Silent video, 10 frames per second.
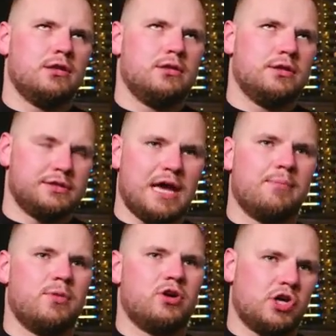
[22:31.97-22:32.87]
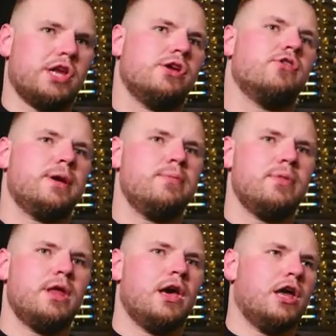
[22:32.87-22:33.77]
December, January,
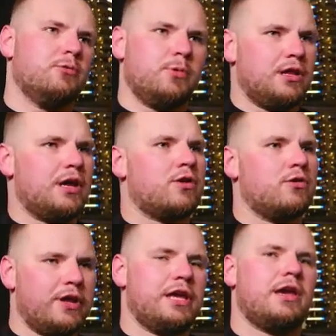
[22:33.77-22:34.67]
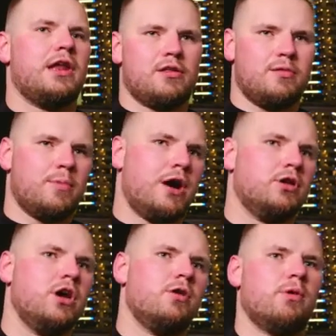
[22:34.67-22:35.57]
and we like already getting them out.
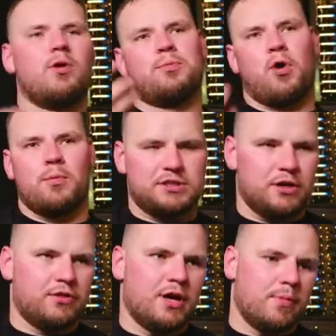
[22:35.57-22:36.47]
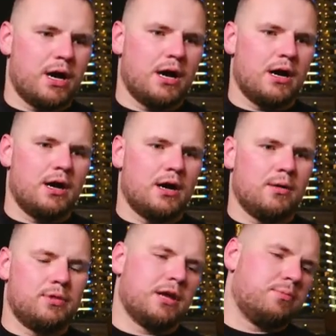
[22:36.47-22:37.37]
We were promising them
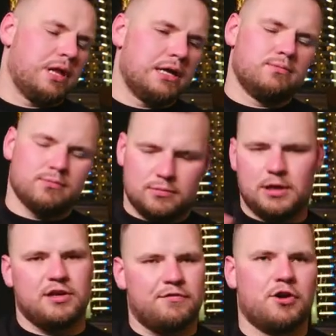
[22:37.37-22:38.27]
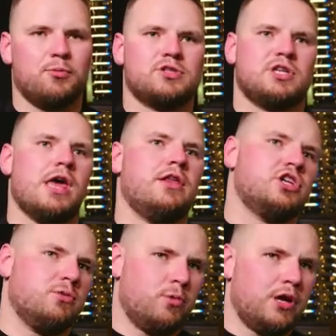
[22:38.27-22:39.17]
like different percentage,
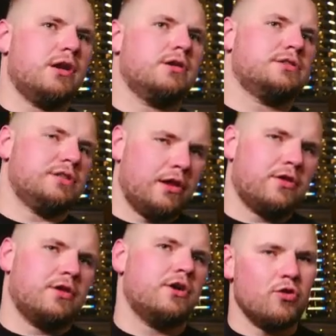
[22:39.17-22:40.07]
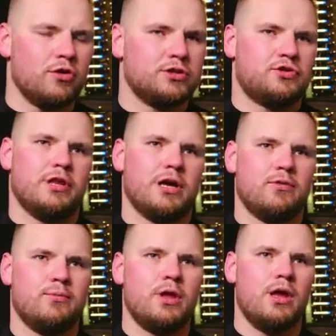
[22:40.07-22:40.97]
and we are selling their units right now.
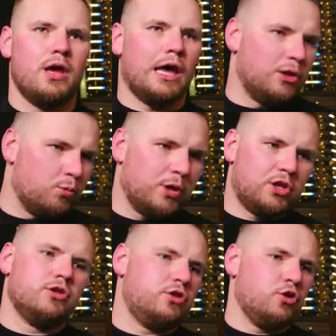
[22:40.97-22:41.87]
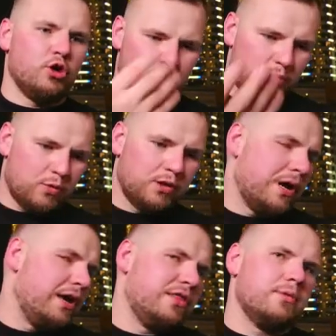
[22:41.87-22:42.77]
And if we don't do it, we will
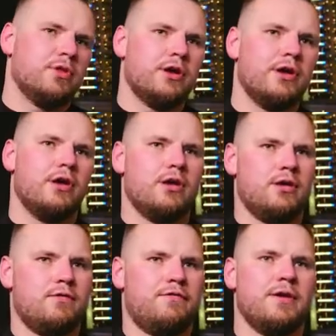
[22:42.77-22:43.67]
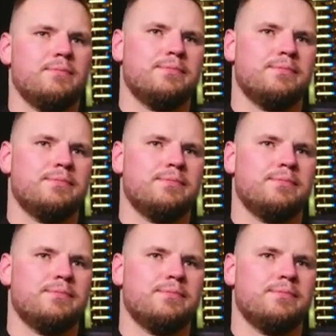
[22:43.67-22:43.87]
pay them the fee.